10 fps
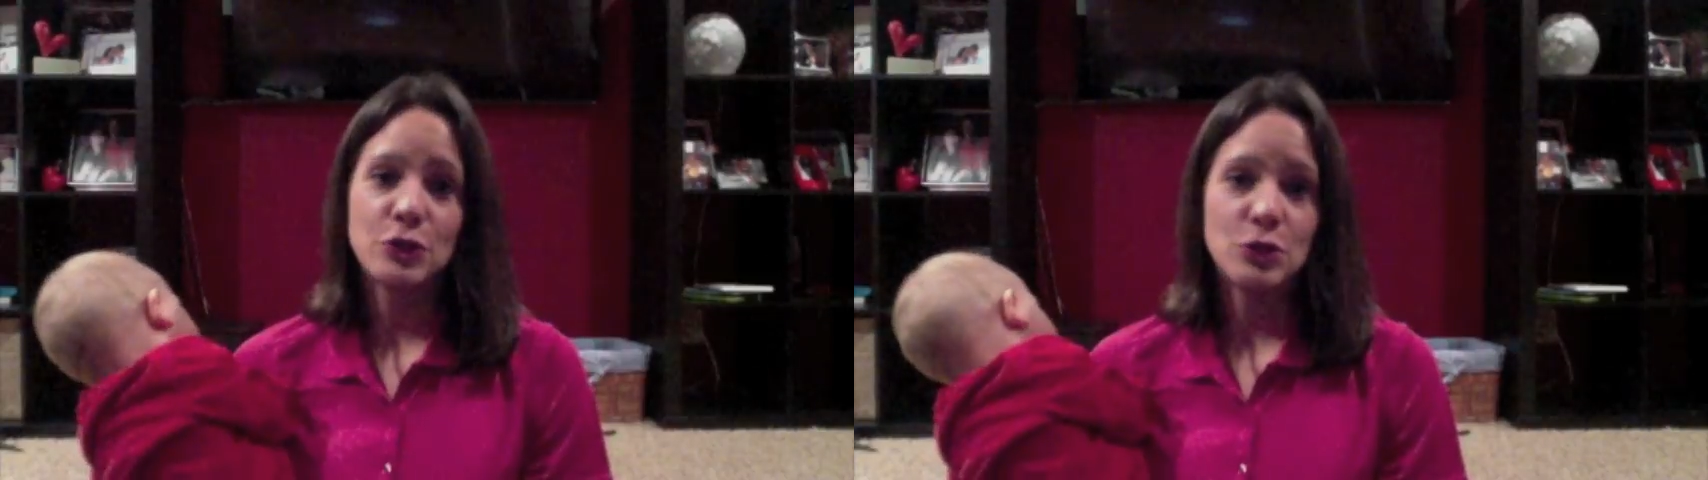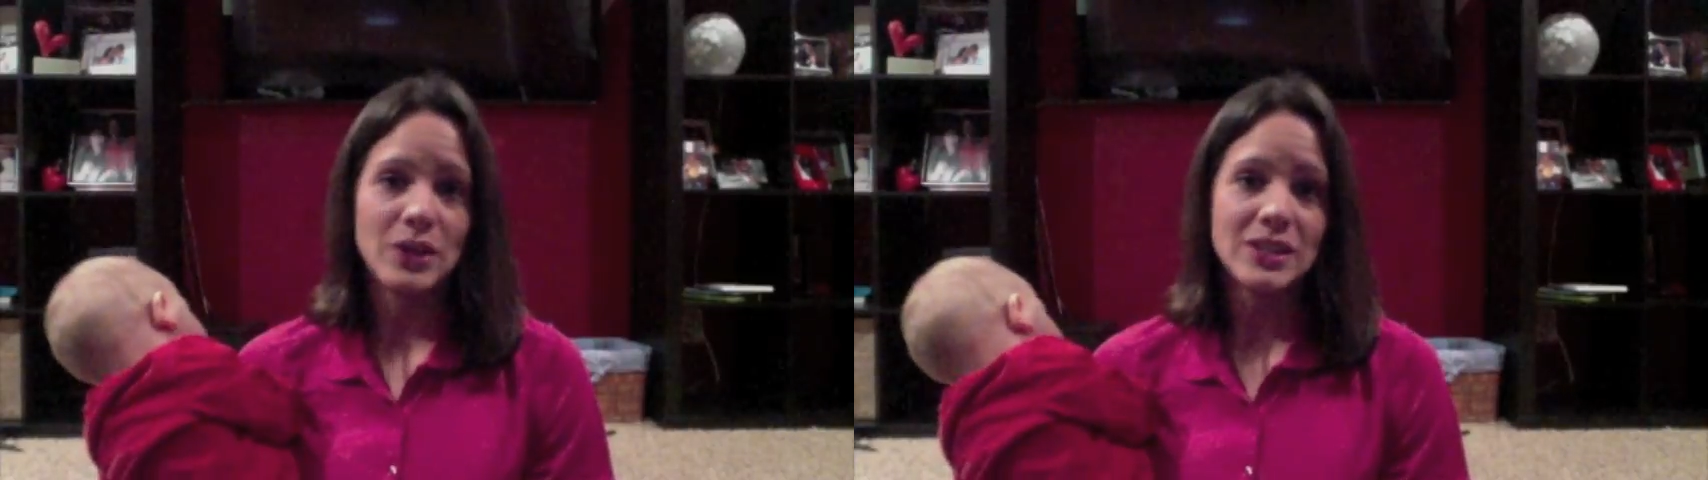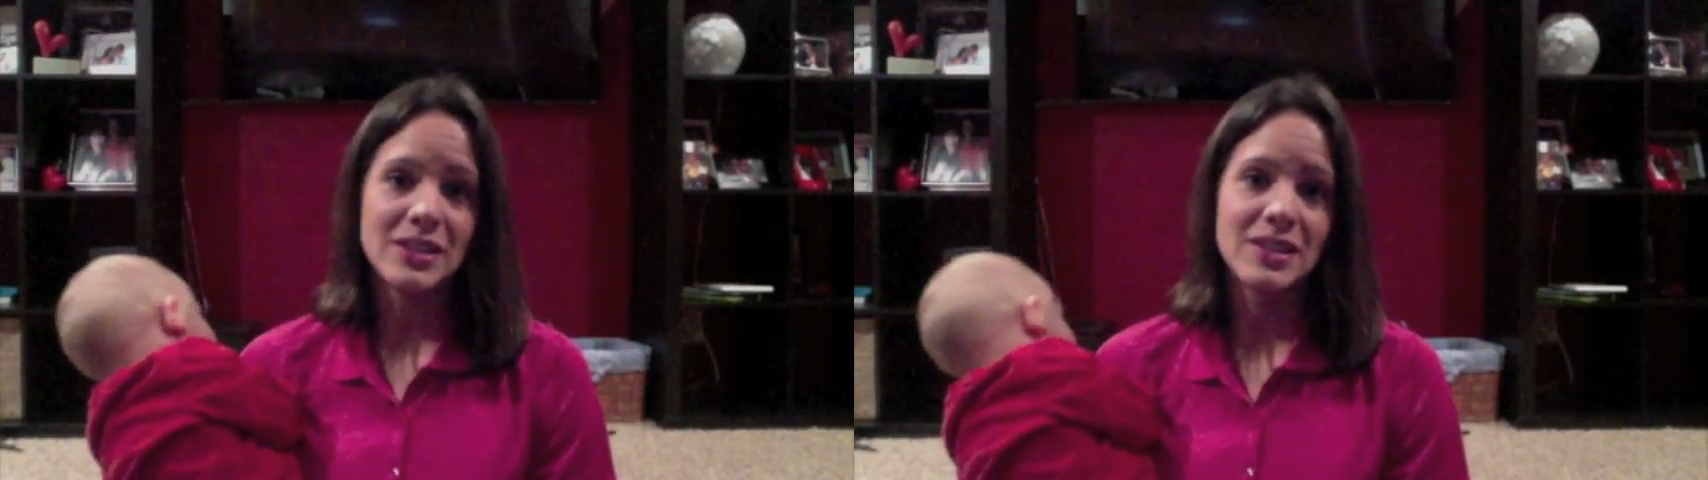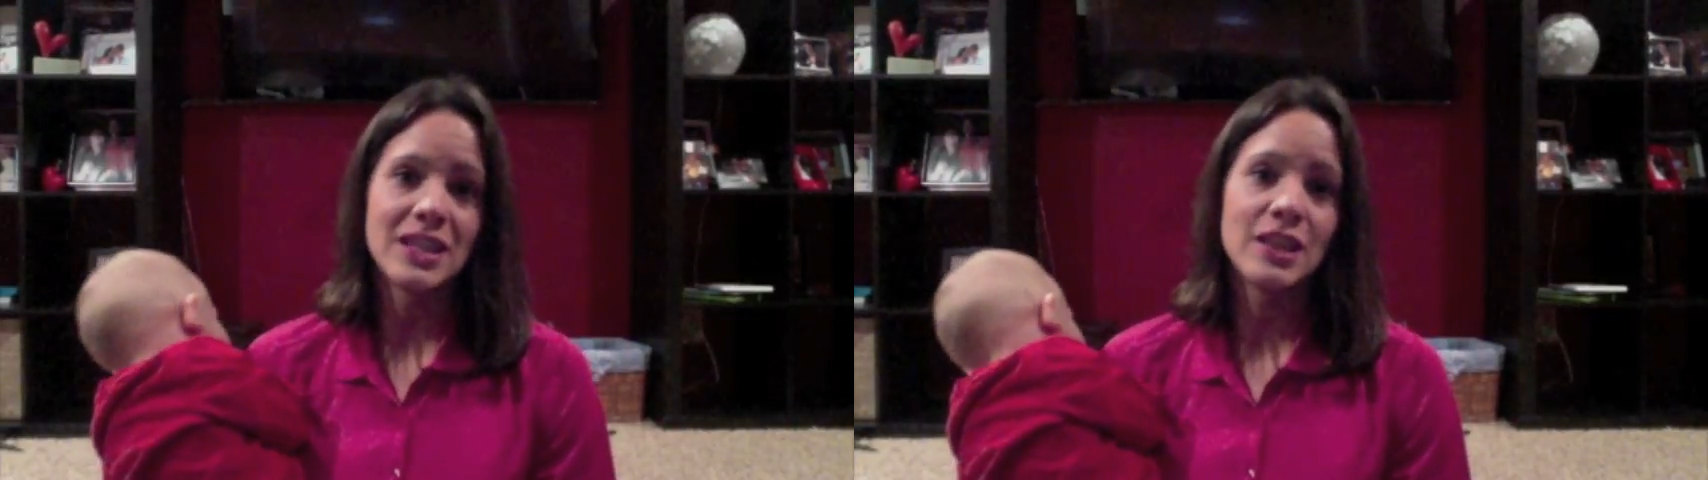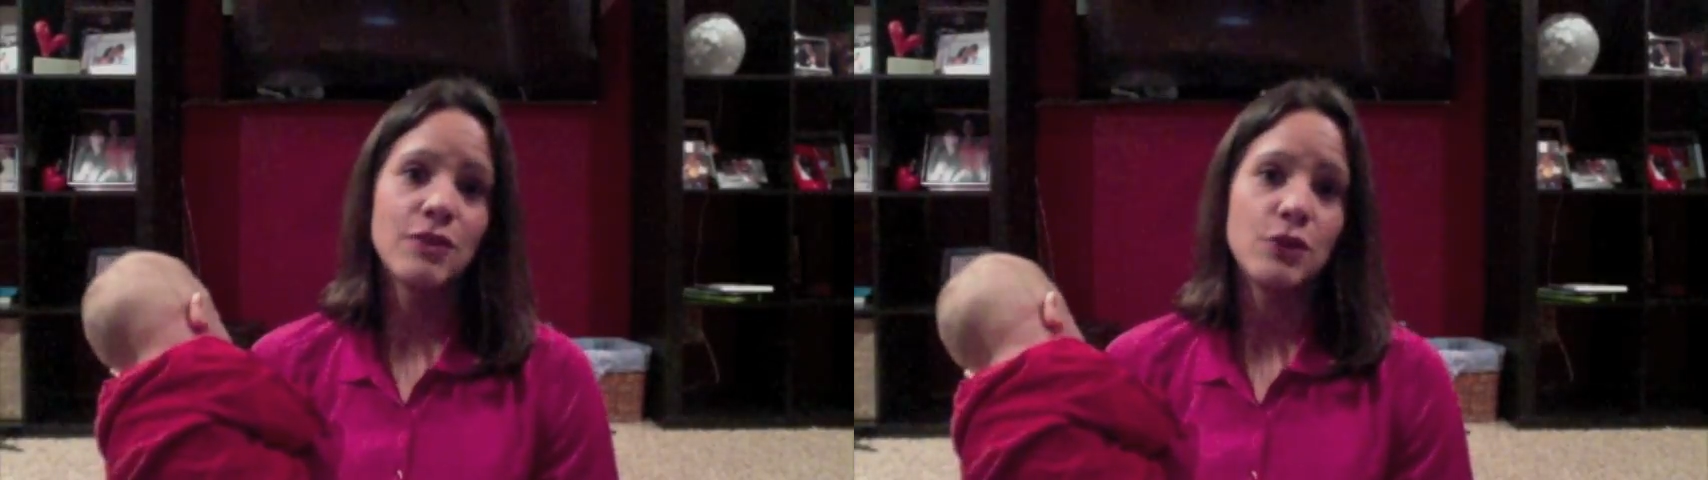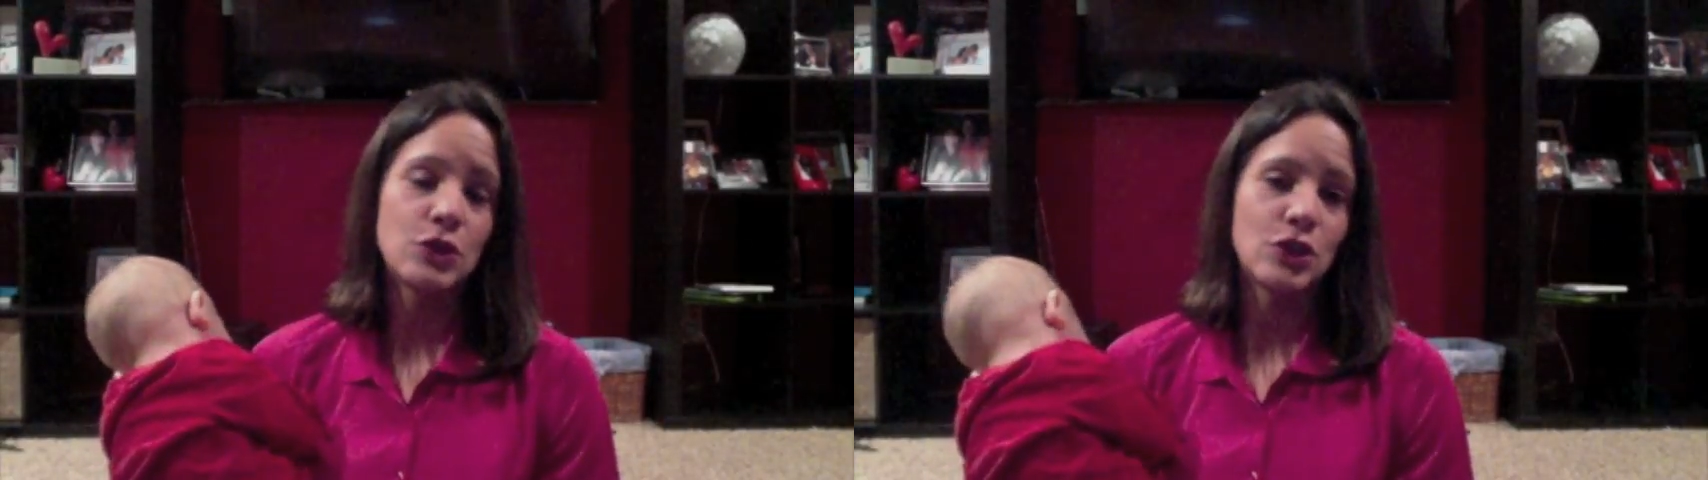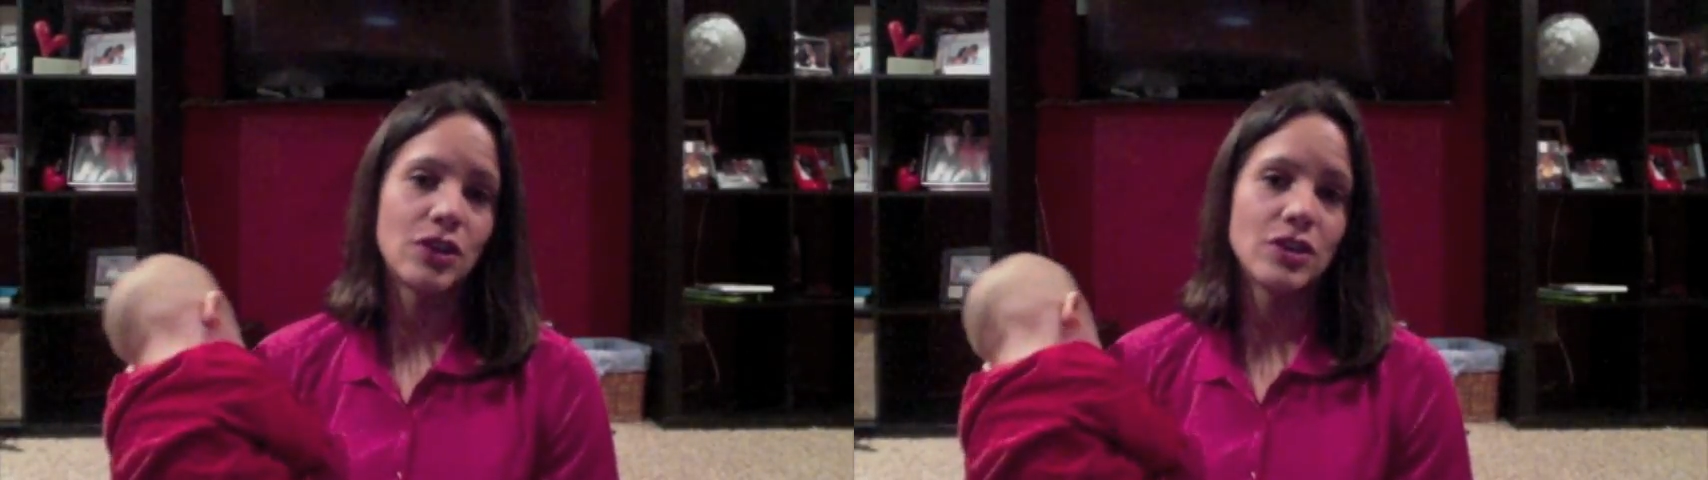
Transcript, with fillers: choices in the future.